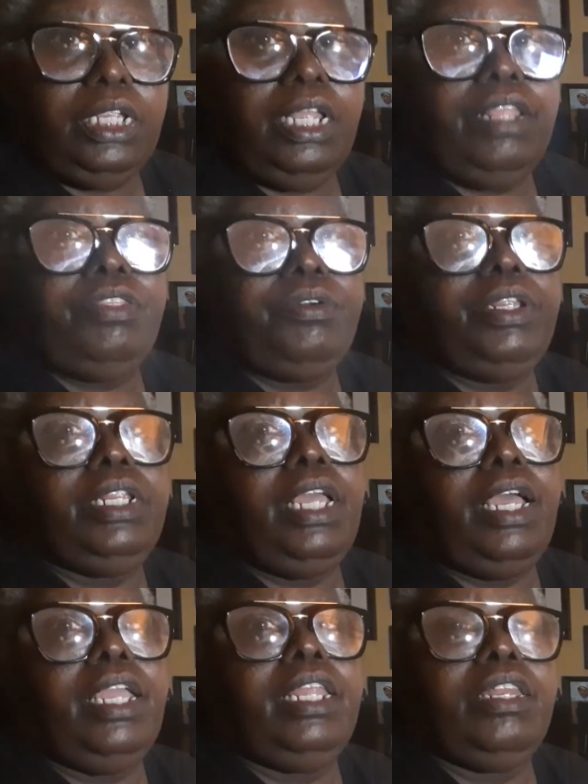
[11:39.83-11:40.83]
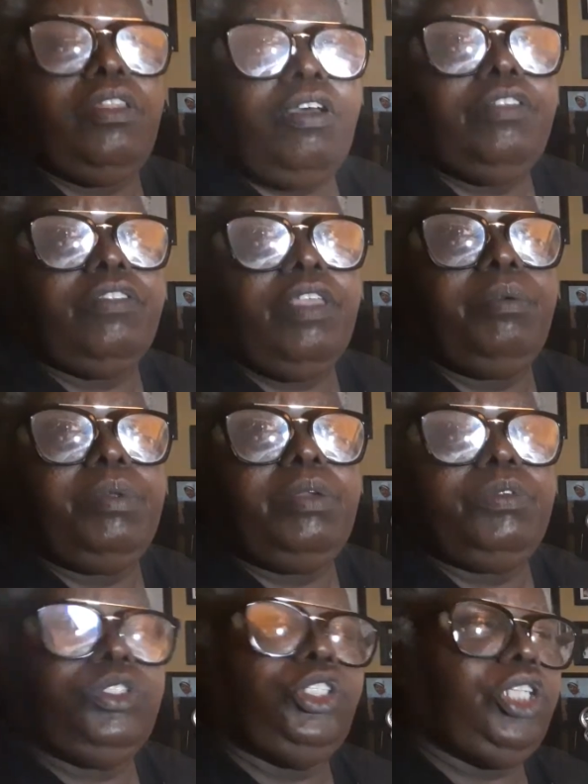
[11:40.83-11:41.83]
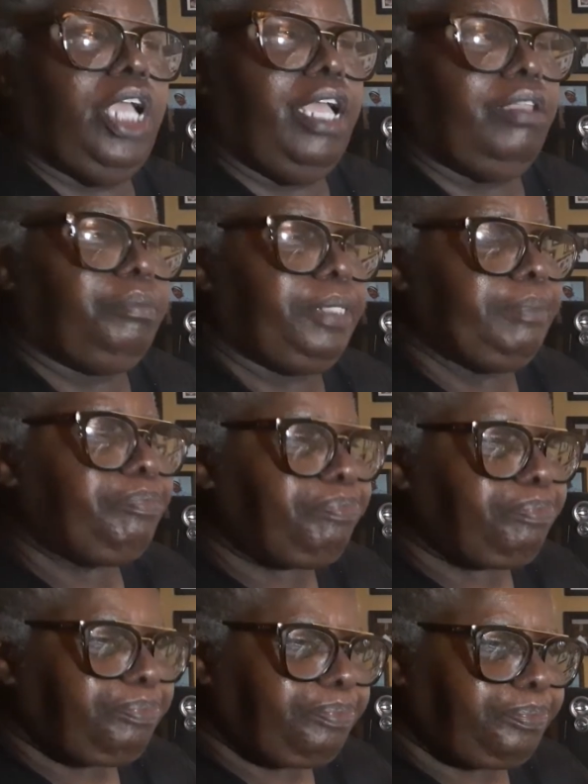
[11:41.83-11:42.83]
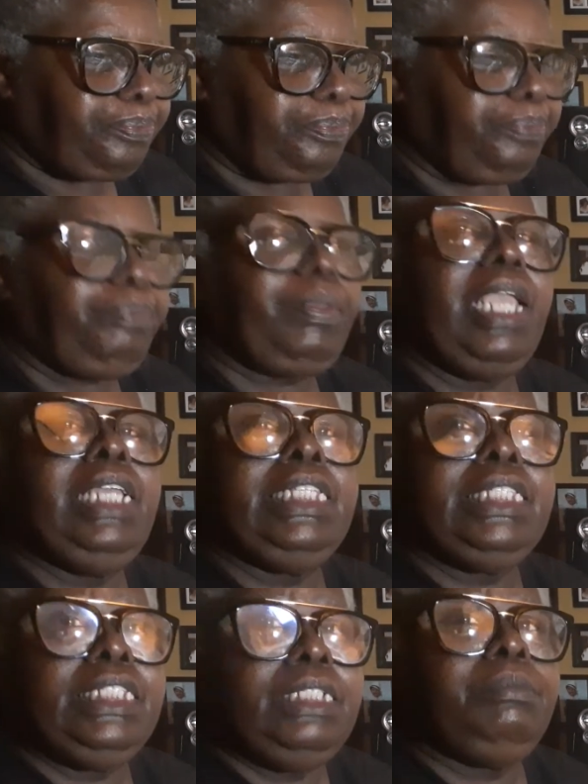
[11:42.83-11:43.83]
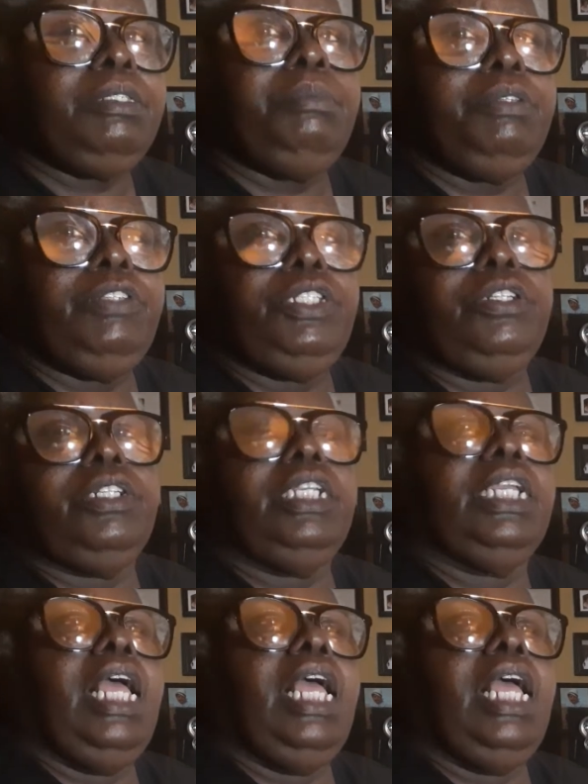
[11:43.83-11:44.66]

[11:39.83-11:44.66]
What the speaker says: I thought I had lost that when I was a child, but it seems to be returning.